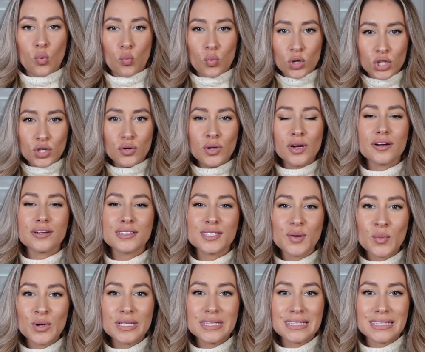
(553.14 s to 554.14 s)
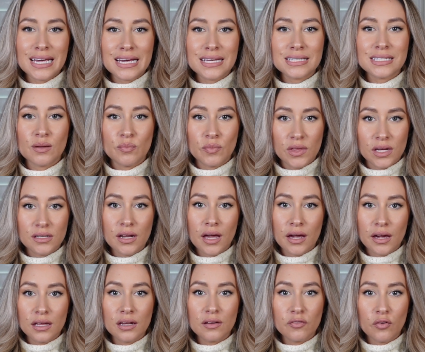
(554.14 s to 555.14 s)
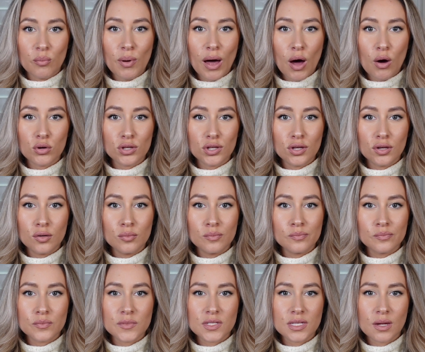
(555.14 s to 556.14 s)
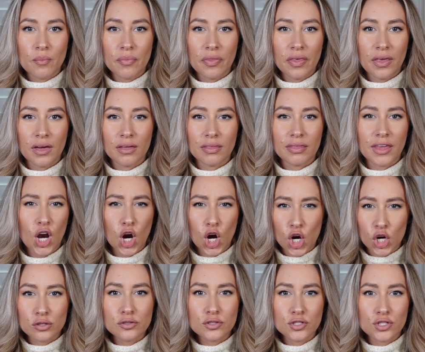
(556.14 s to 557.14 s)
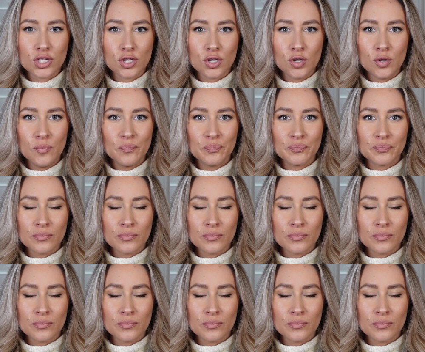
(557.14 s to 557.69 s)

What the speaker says: When you hear someone say something negative about you, something that hurts you,